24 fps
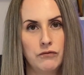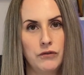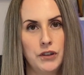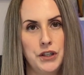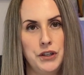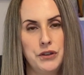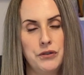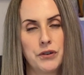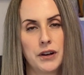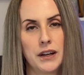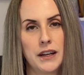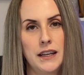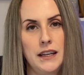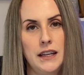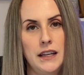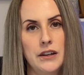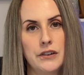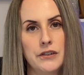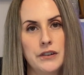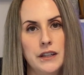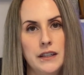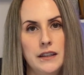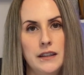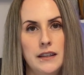When you are
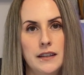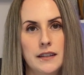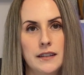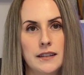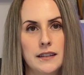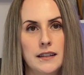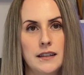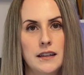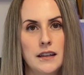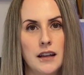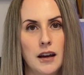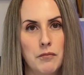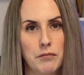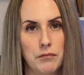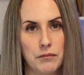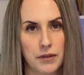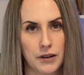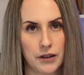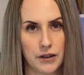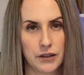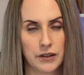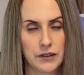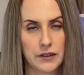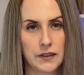hearing these
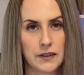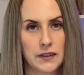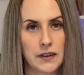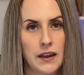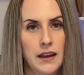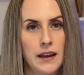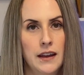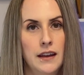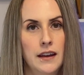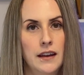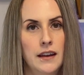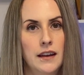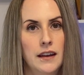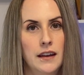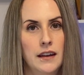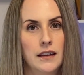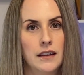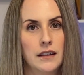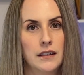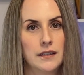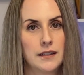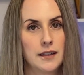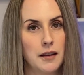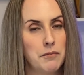numbers,
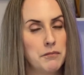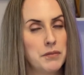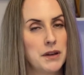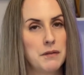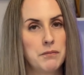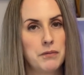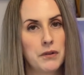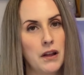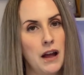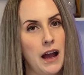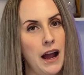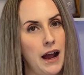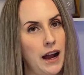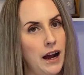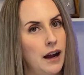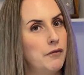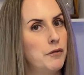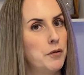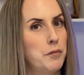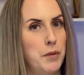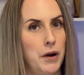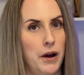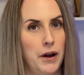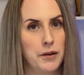some people
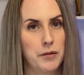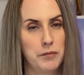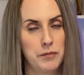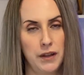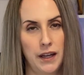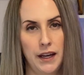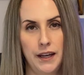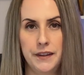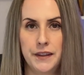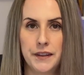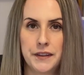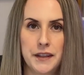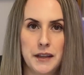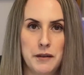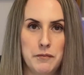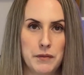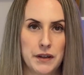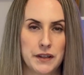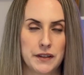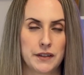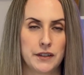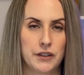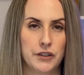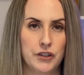have a bottom line that they
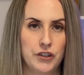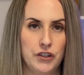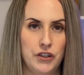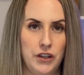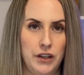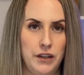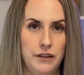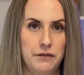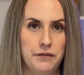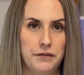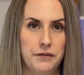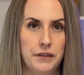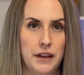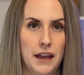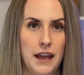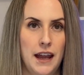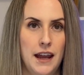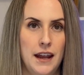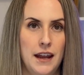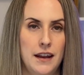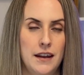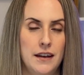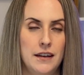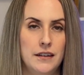must achieve,
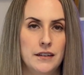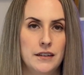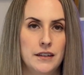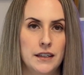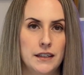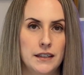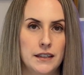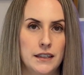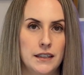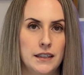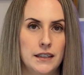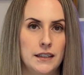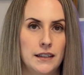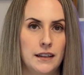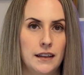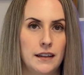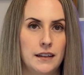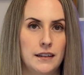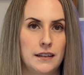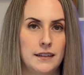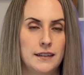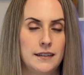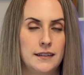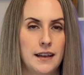and
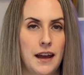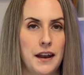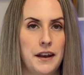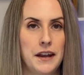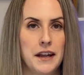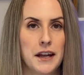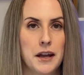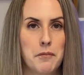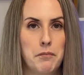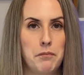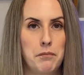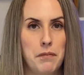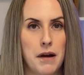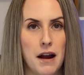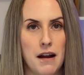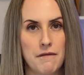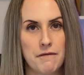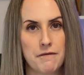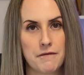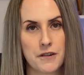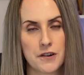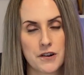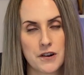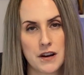setting a
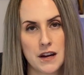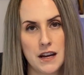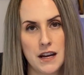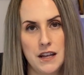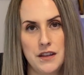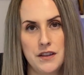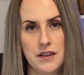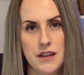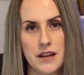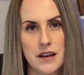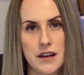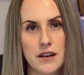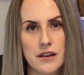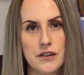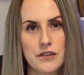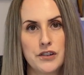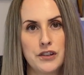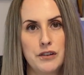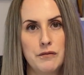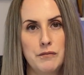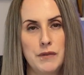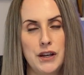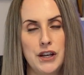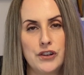buffer in there
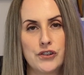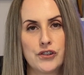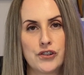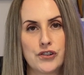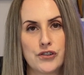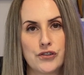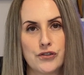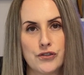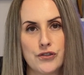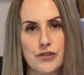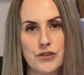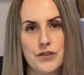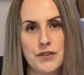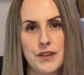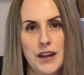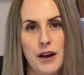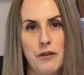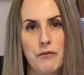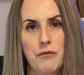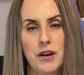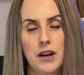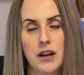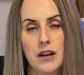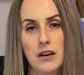to make sure
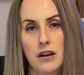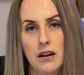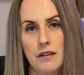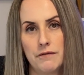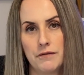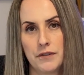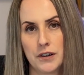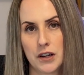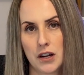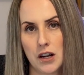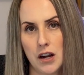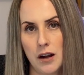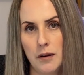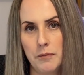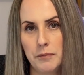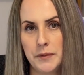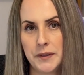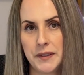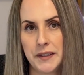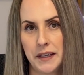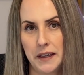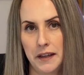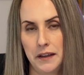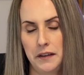that when an offer
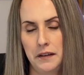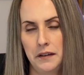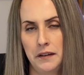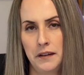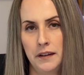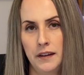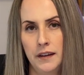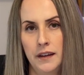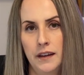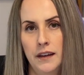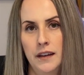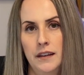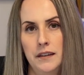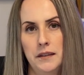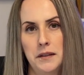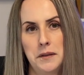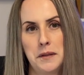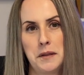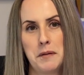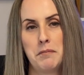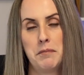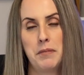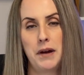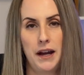comes in,
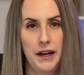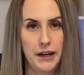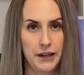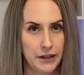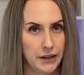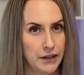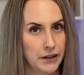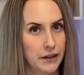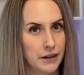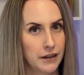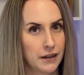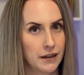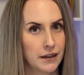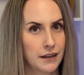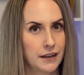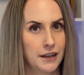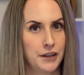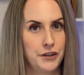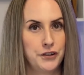that the buyer can